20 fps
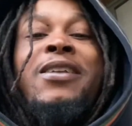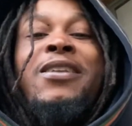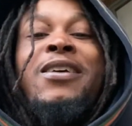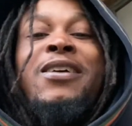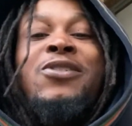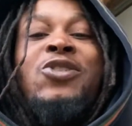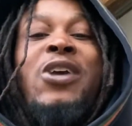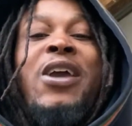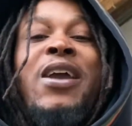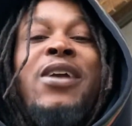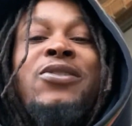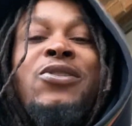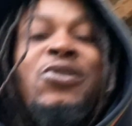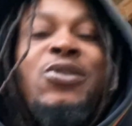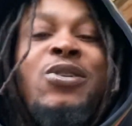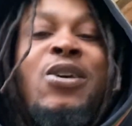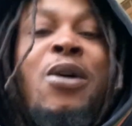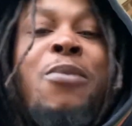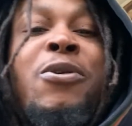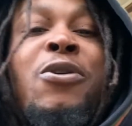that change is
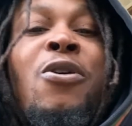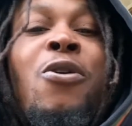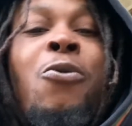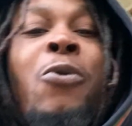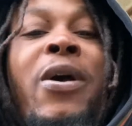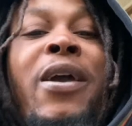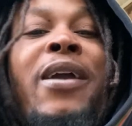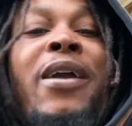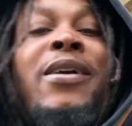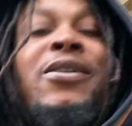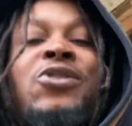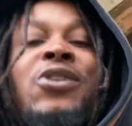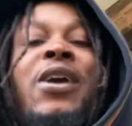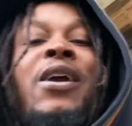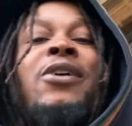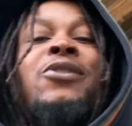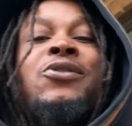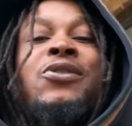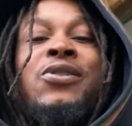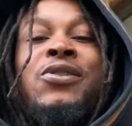coming your way, and
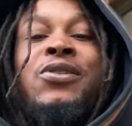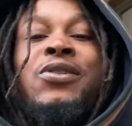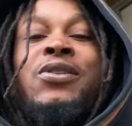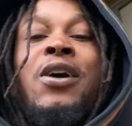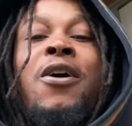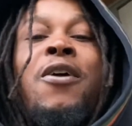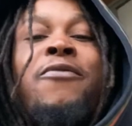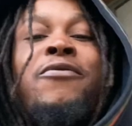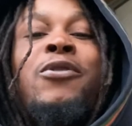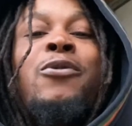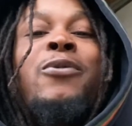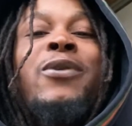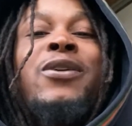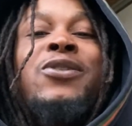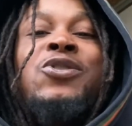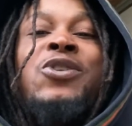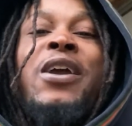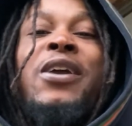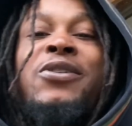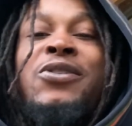changes of you, and
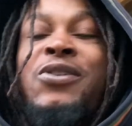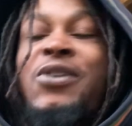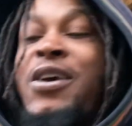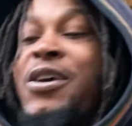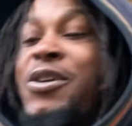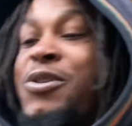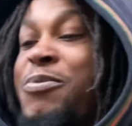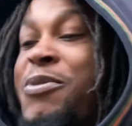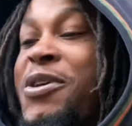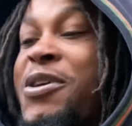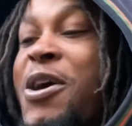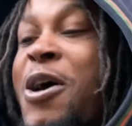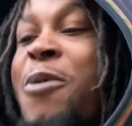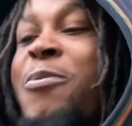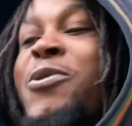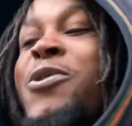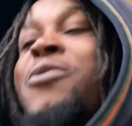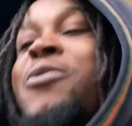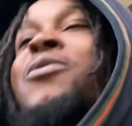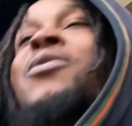changes has
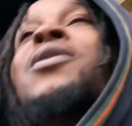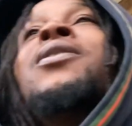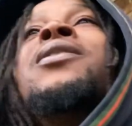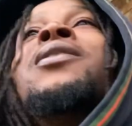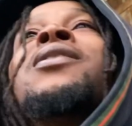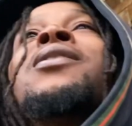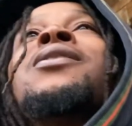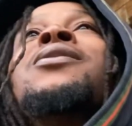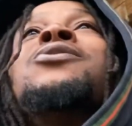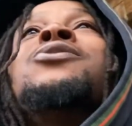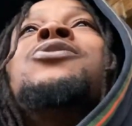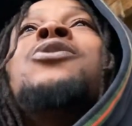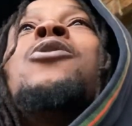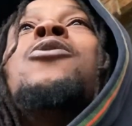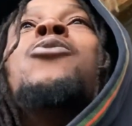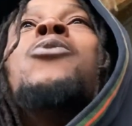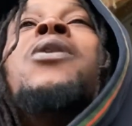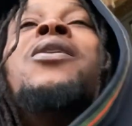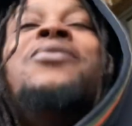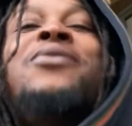become you. So
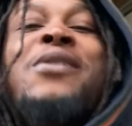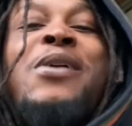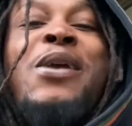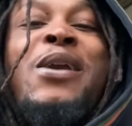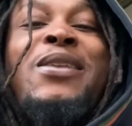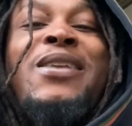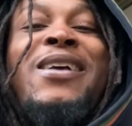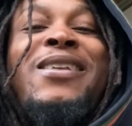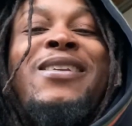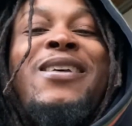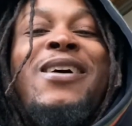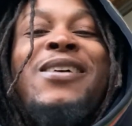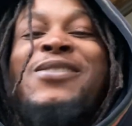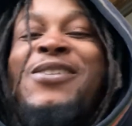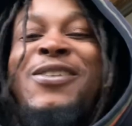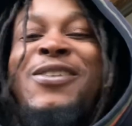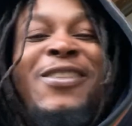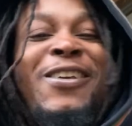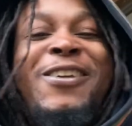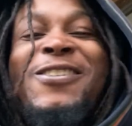one thing that
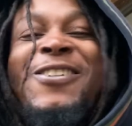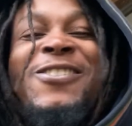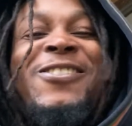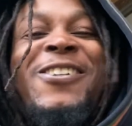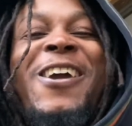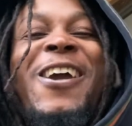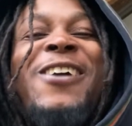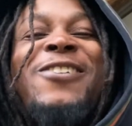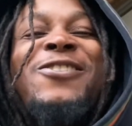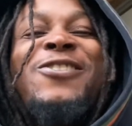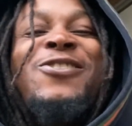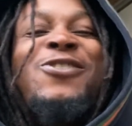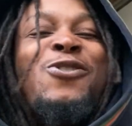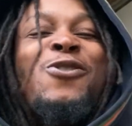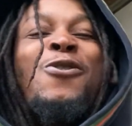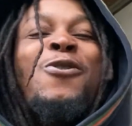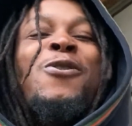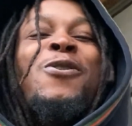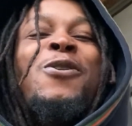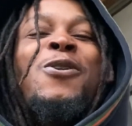doesn't need to change is
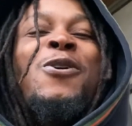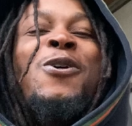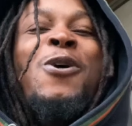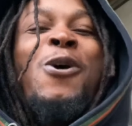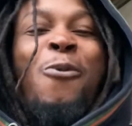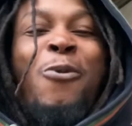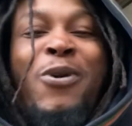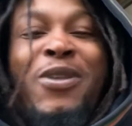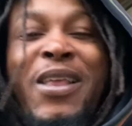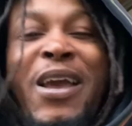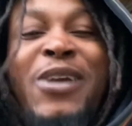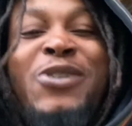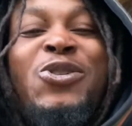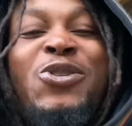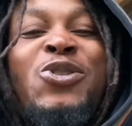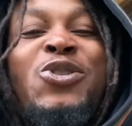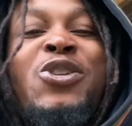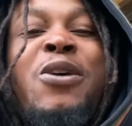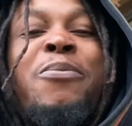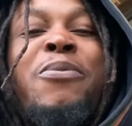your
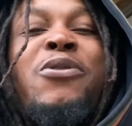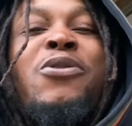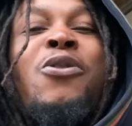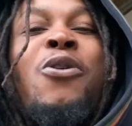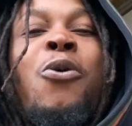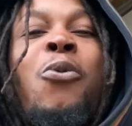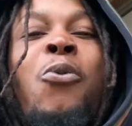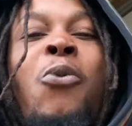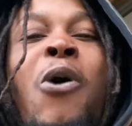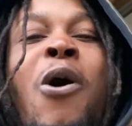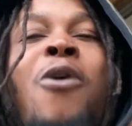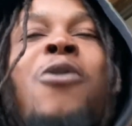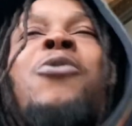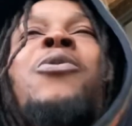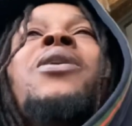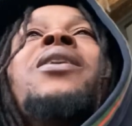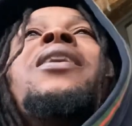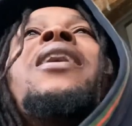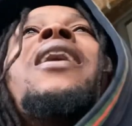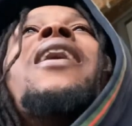relationship and your walk
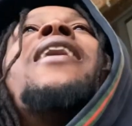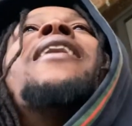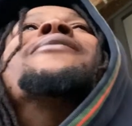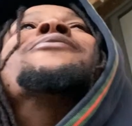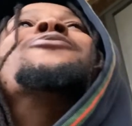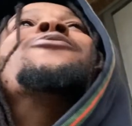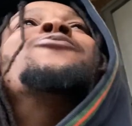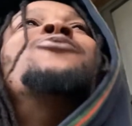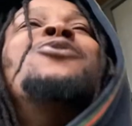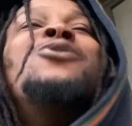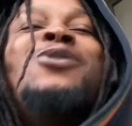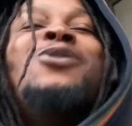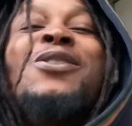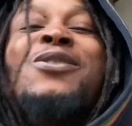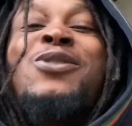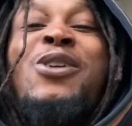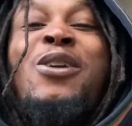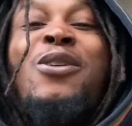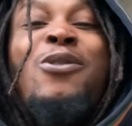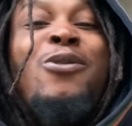with God. So just
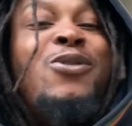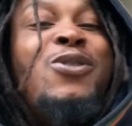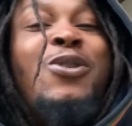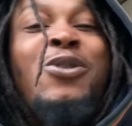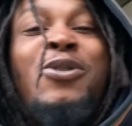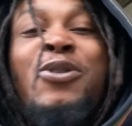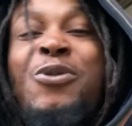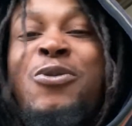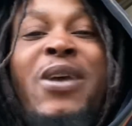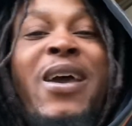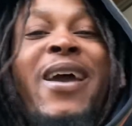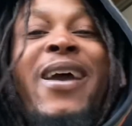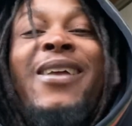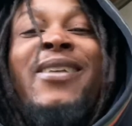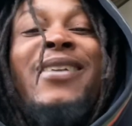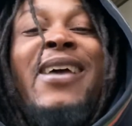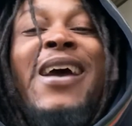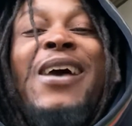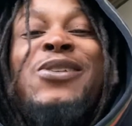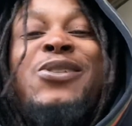continue to do that.
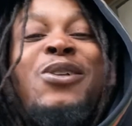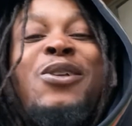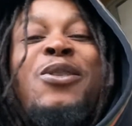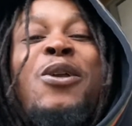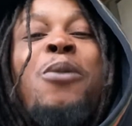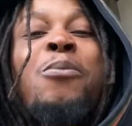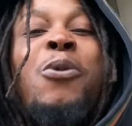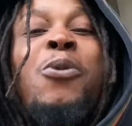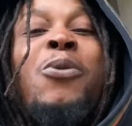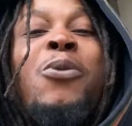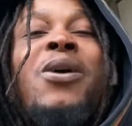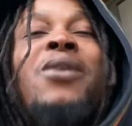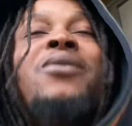That's the number one